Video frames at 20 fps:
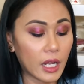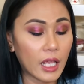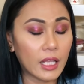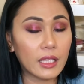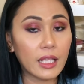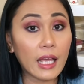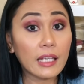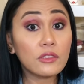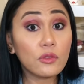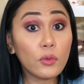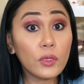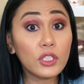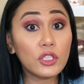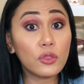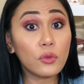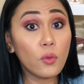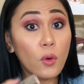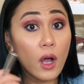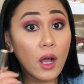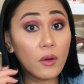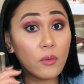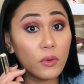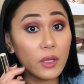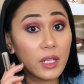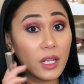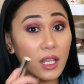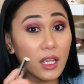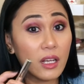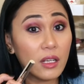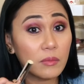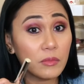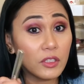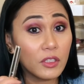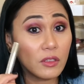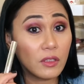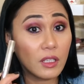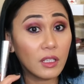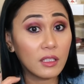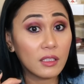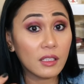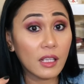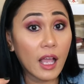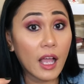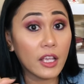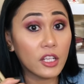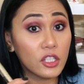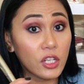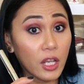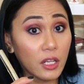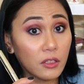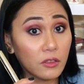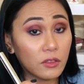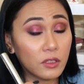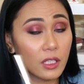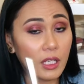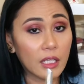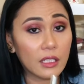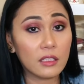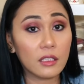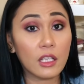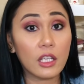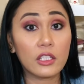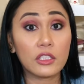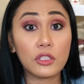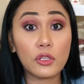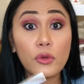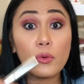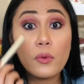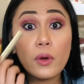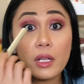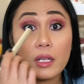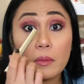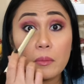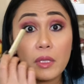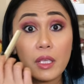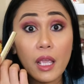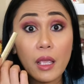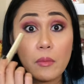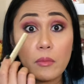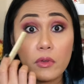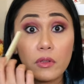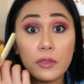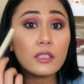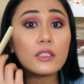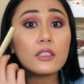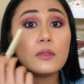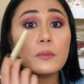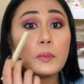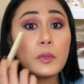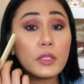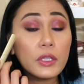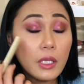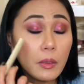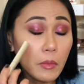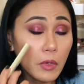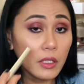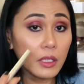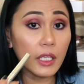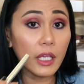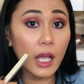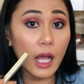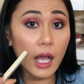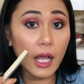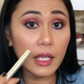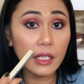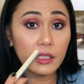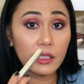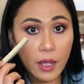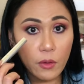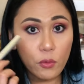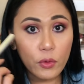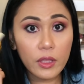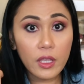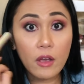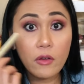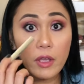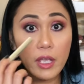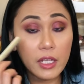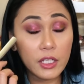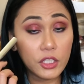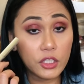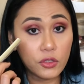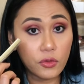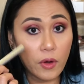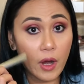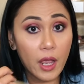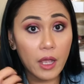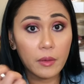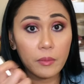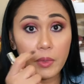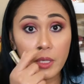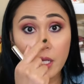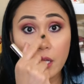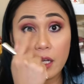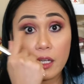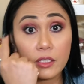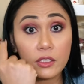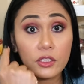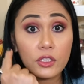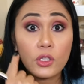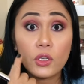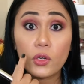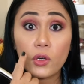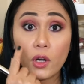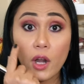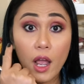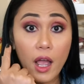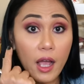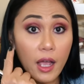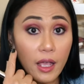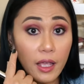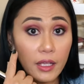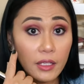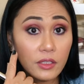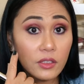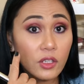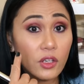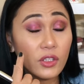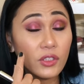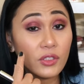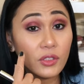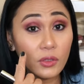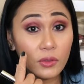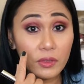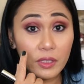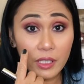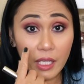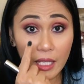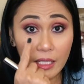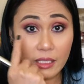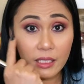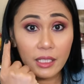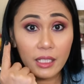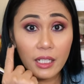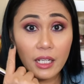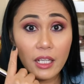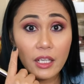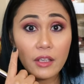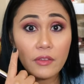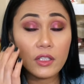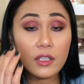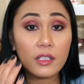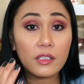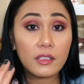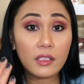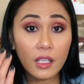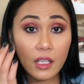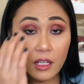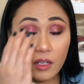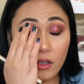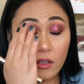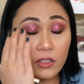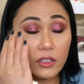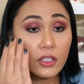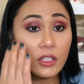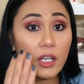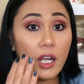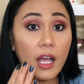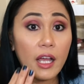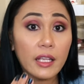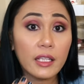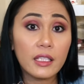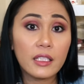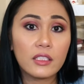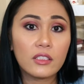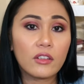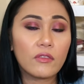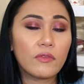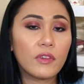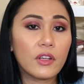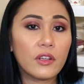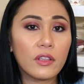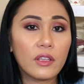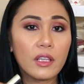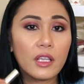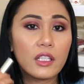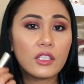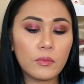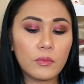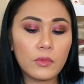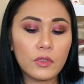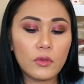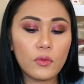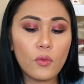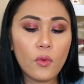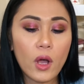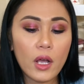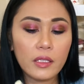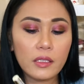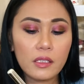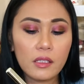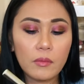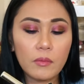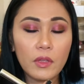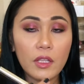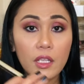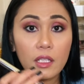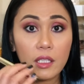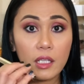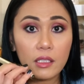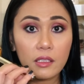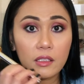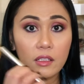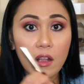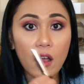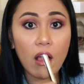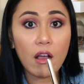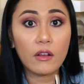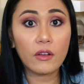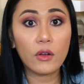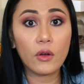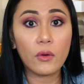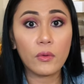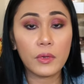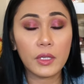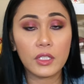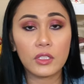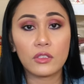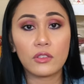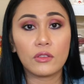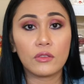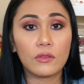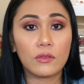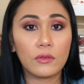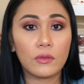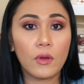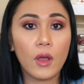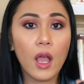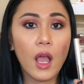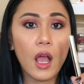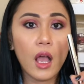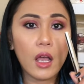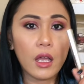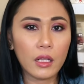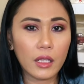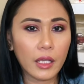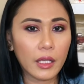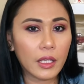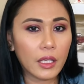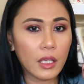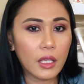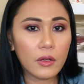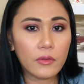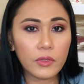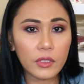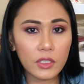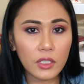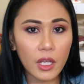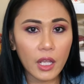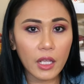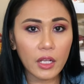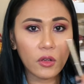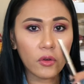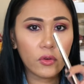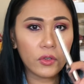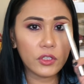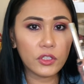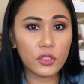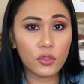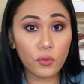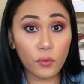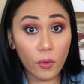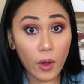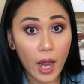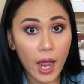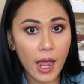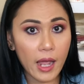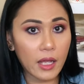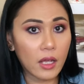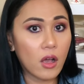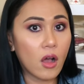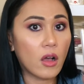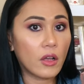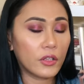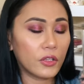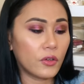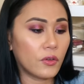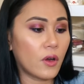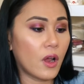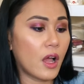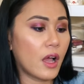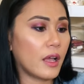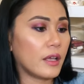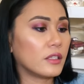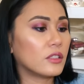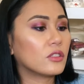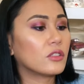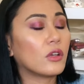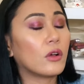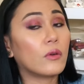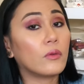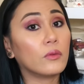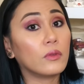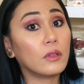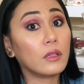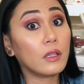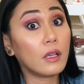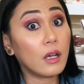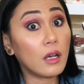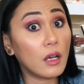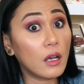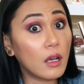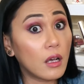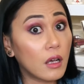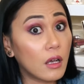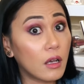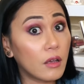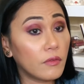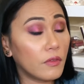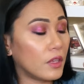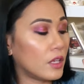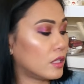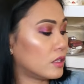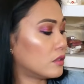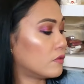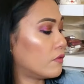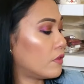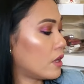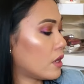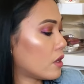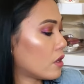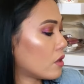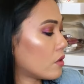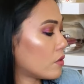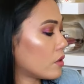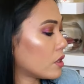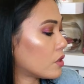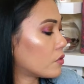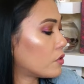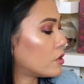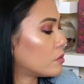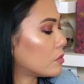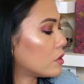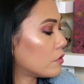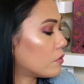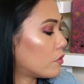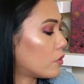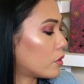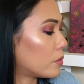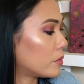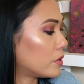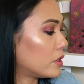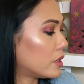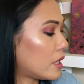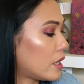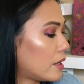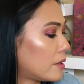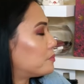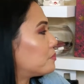And that's what you want when it comes to these eyeshadow sticks because you wanna be able to put them on the eyes without any drag because your eyes are so sensitive. The skin on your eyelids are very thin. You want something that's not going to like irritate or drag on your eyes. So love this very creamy formula.